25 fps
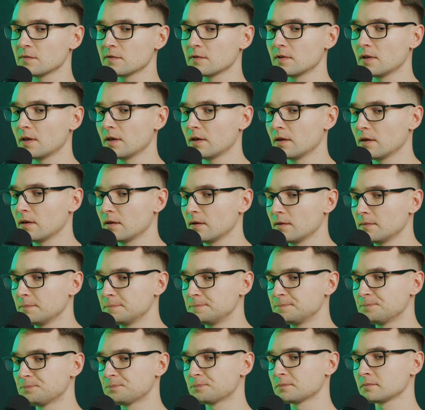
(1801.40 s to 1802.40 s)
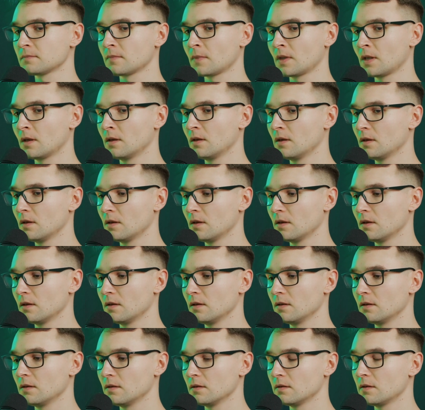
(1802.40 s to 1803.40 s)

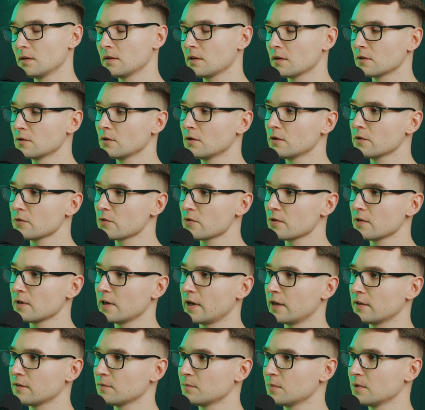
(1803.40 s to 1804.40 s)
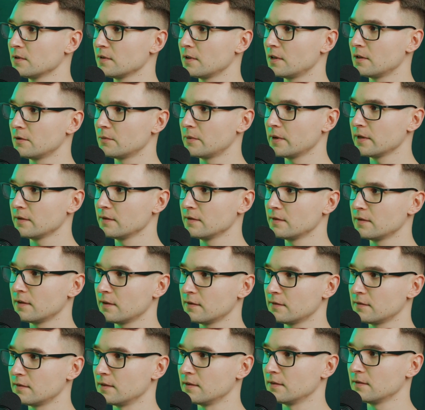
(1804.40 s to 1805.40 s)
the technology has been already
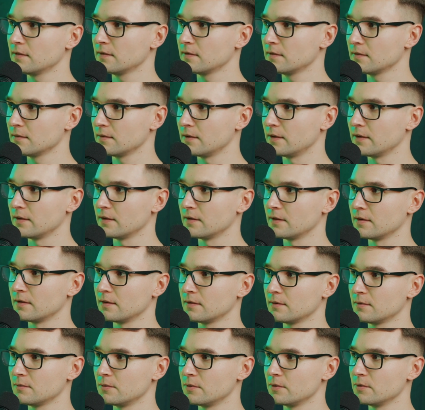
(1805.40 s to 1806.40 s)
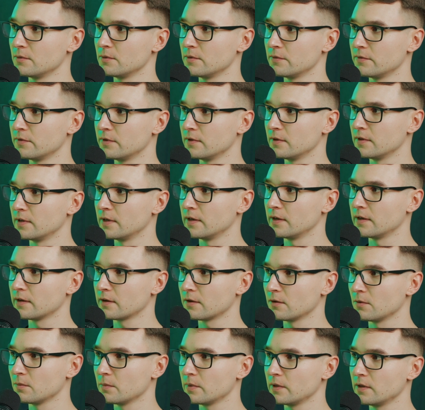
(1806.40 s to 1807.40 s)
tested within the
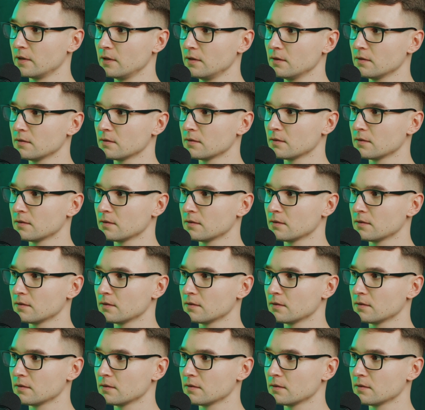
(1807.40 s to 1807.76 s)
company.